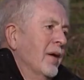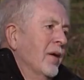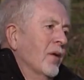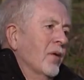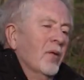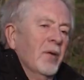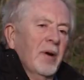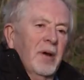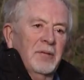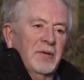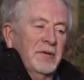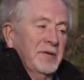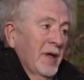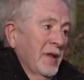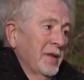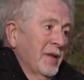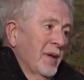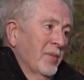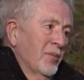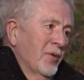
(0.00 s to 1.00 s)
Oh, I was
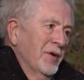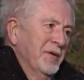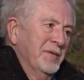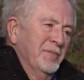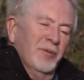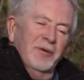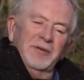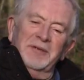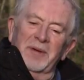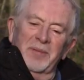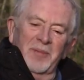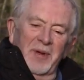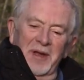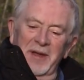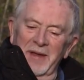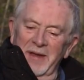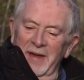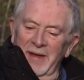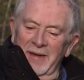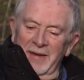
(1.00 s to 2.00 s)
in the bush, boys of
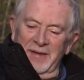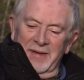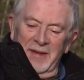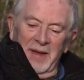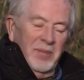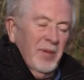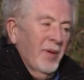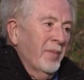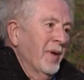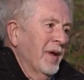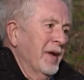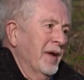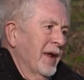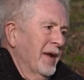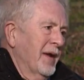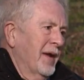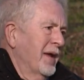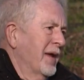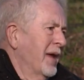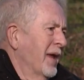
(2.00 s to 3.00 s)
mine, young time I've been
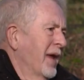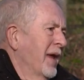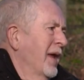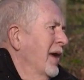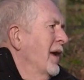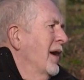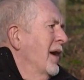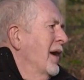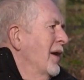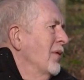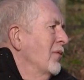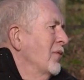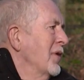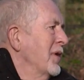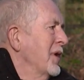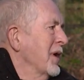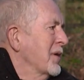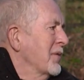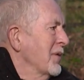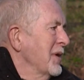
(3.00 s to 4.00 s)
in it. I
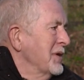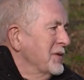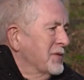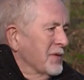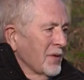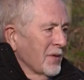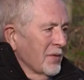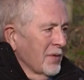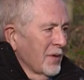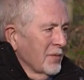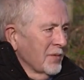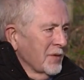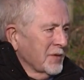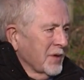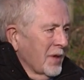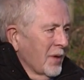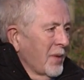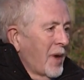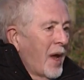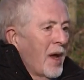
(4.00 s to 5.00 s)
wasn't quite sure what was
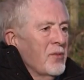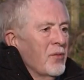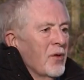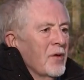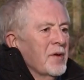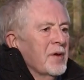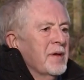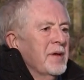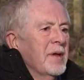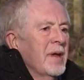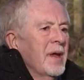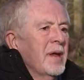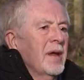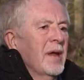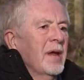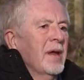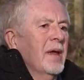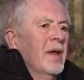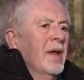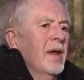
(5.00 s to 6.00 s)
coming. I worked a
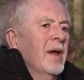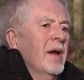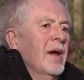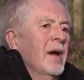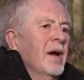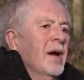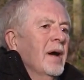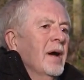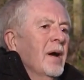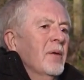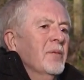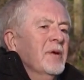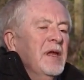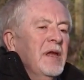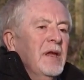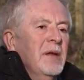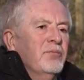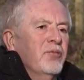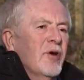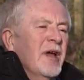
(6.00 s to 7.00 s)

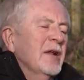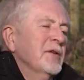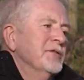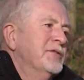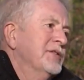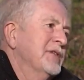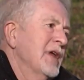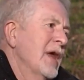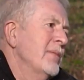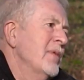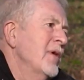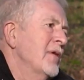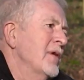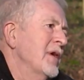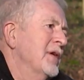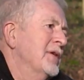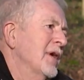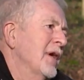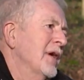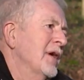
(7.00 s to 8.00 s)
wee,
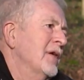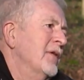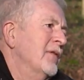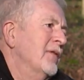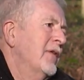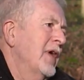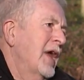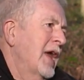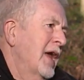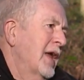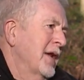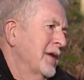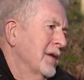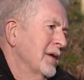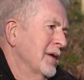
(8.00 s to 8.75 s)
semi-retired vet,